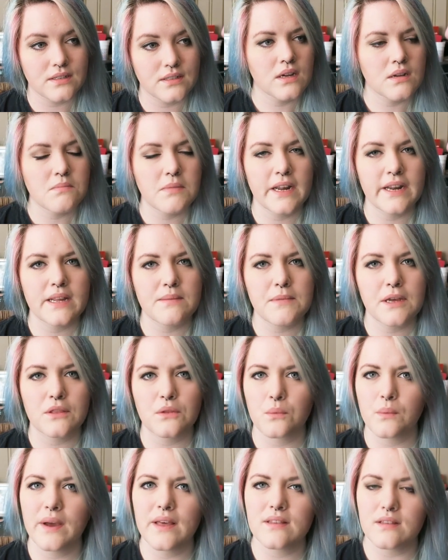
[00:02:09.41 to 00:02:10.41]
Complaining about
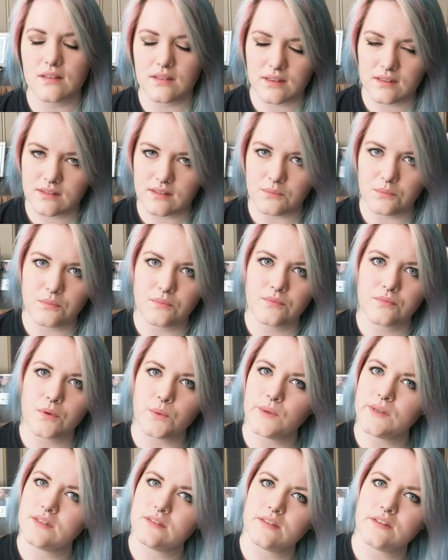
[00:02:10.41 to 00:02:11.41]
the weather, that's a
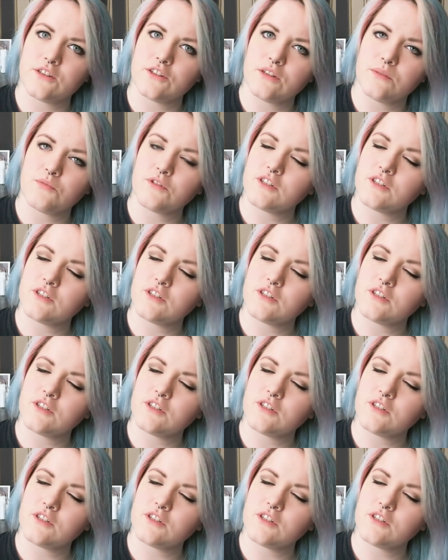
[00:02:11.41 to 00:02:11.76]
quintessentially